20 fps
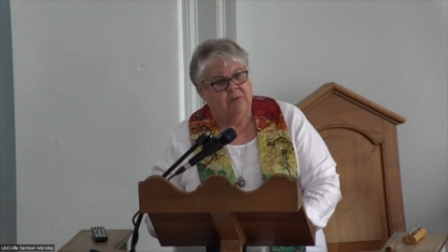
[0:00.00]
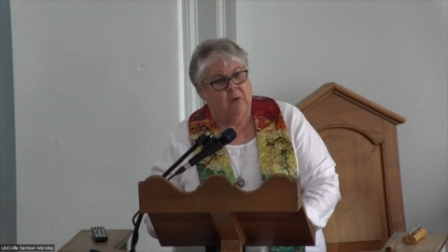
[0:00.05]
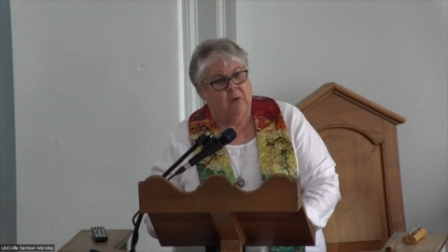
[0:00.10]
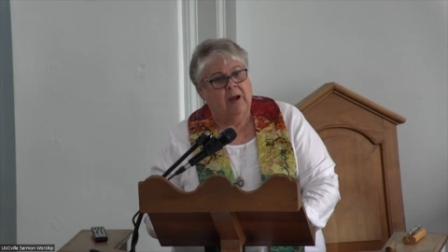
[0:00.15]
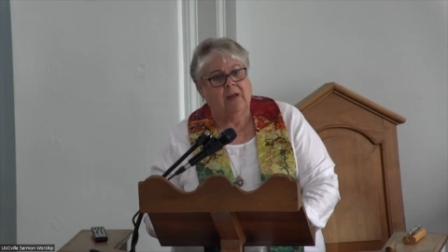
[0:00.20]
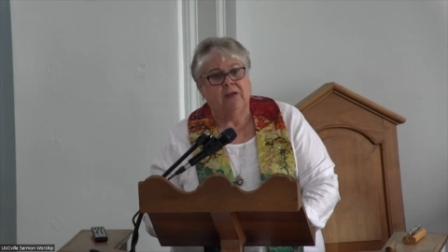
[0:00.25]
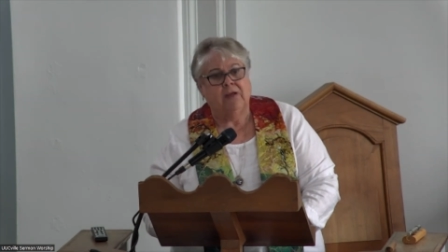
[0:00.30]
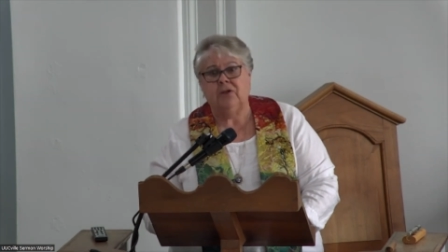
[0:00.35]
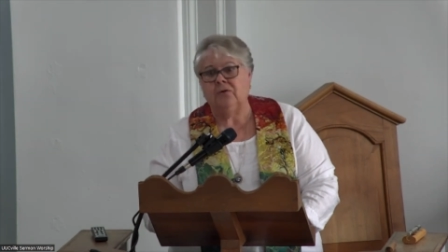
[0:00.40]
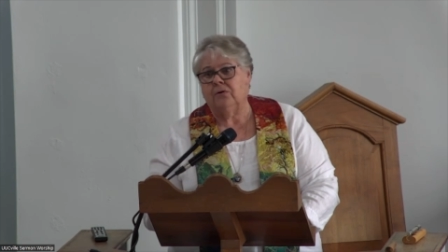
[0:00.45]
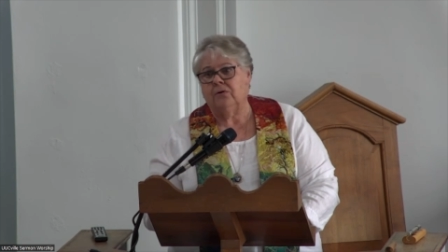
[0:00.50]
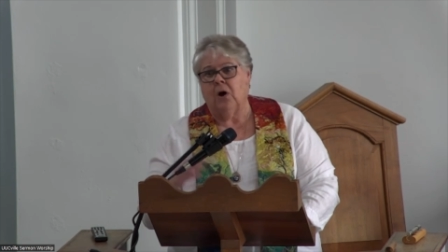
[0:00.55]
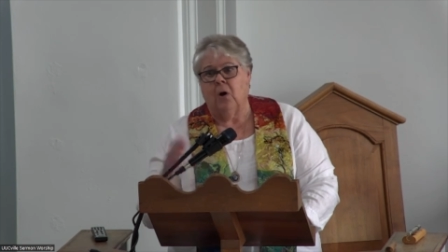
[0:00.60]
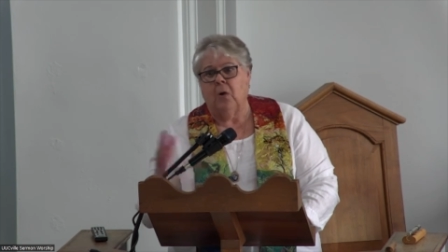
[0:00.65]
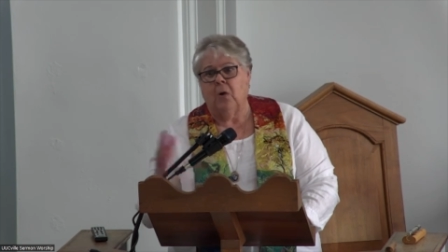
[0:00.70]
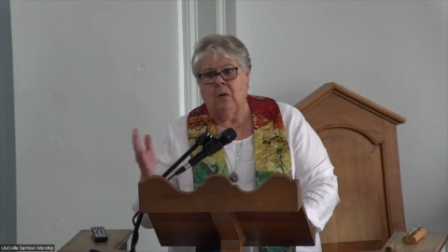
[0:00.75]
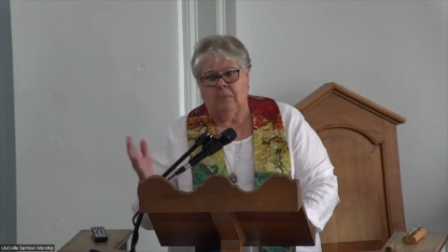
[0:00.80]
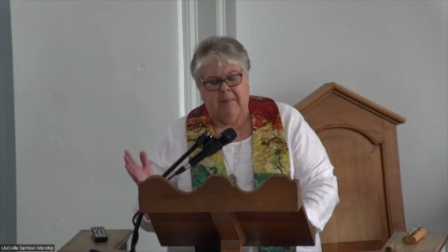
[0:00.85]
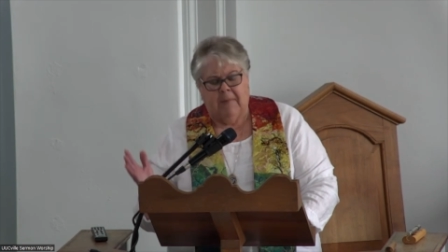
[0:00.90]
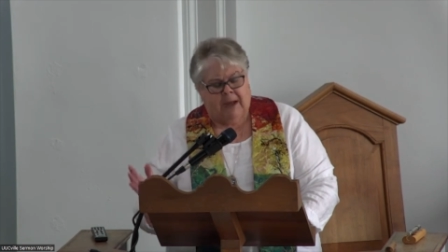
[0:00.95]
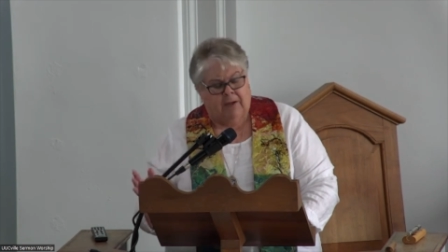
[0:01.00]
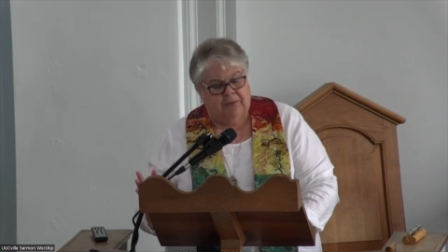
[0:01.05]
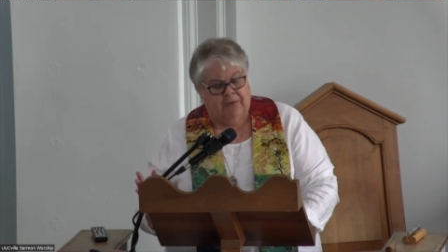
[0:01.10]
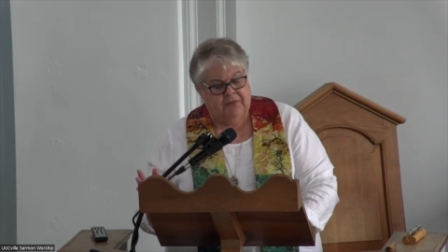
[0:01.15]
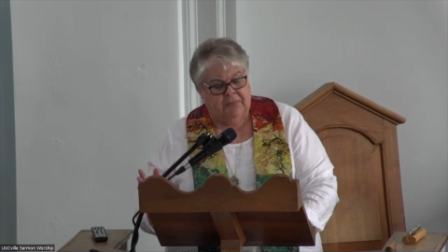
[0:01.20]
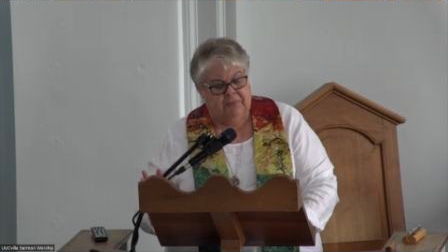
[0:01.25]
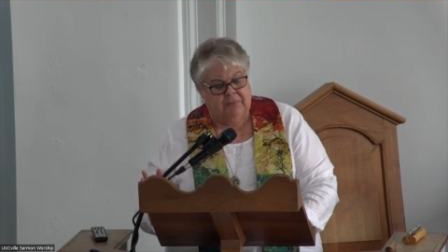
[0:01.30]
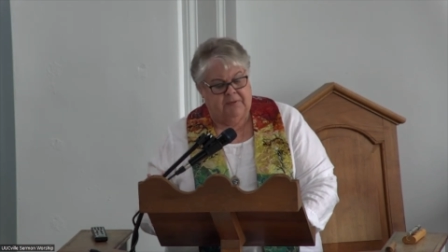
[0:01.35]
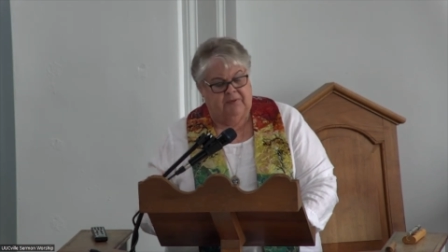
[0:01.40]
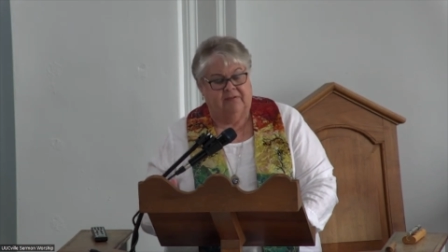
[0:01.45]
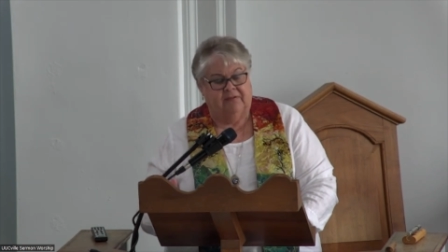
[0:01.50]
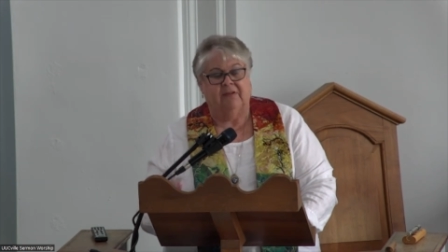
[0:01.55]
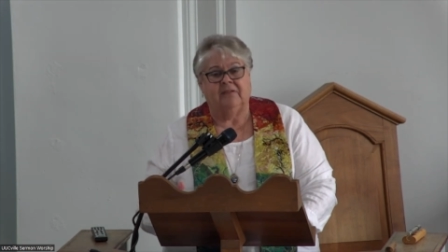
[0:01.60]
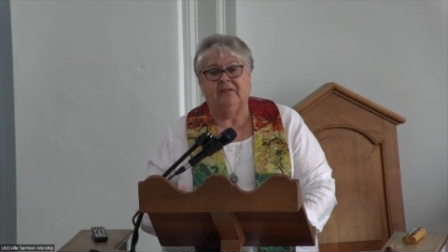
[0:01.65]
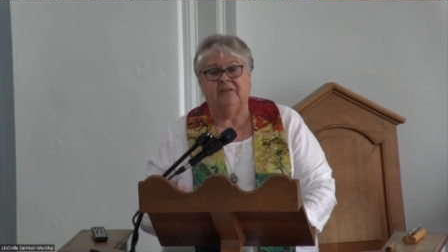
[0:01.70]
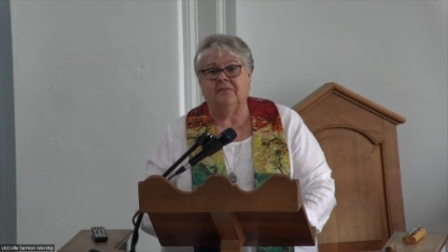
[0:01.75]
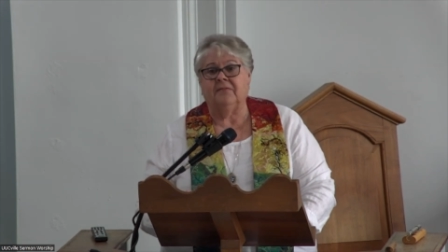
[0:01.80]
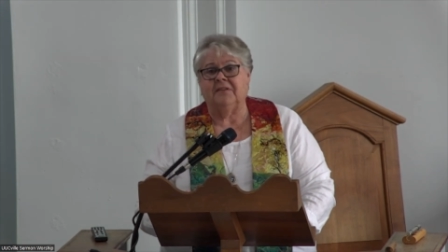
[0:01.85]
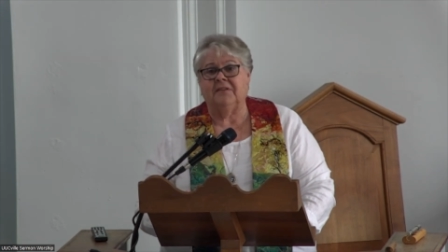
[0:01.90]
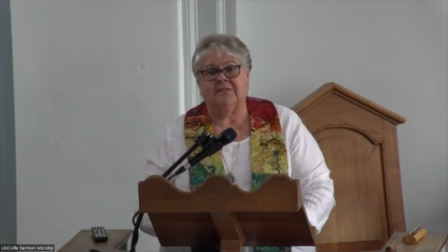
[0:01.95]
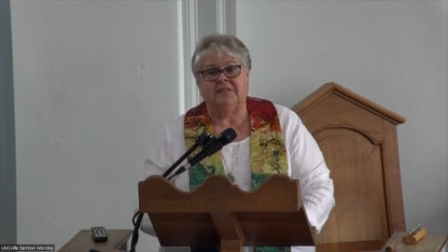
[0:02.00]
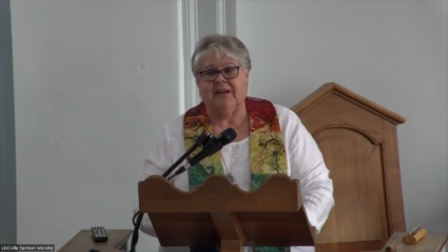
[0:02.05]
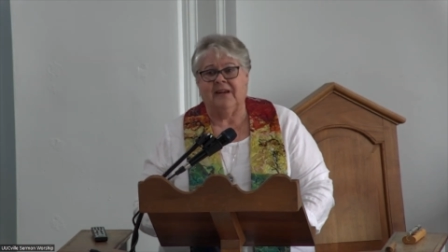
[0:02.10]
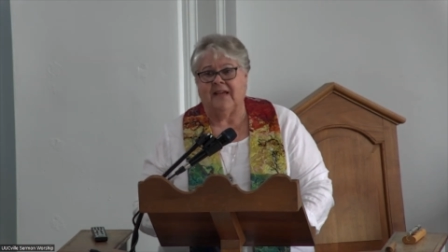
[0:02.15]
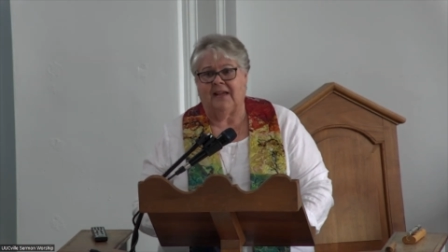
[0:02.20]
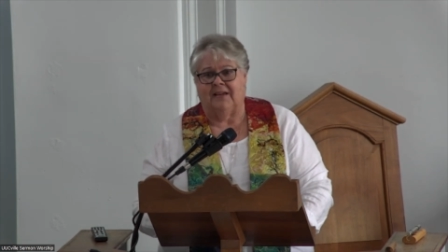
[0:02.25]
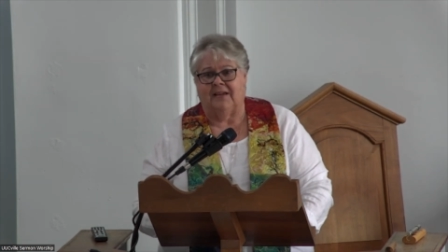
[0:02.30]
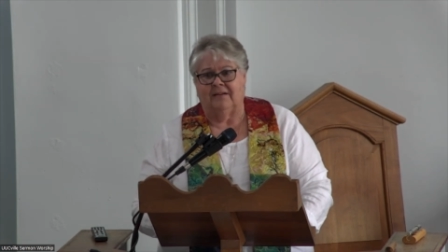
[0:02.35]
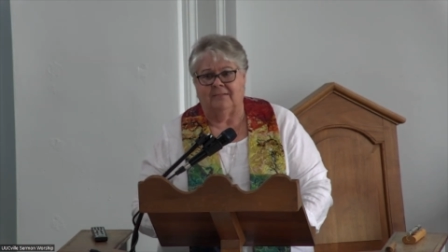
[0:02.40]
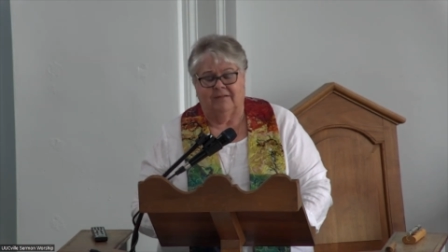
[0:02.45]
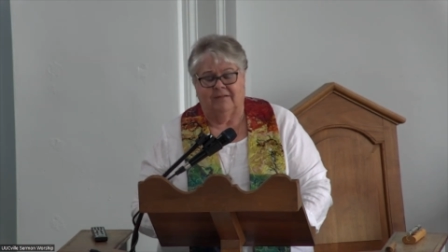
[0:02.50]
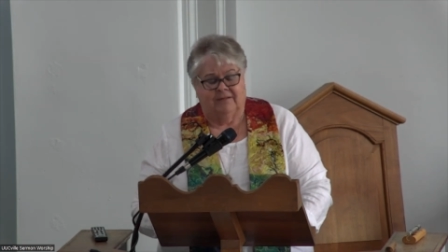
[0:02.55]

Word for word: while you go about the business of the state.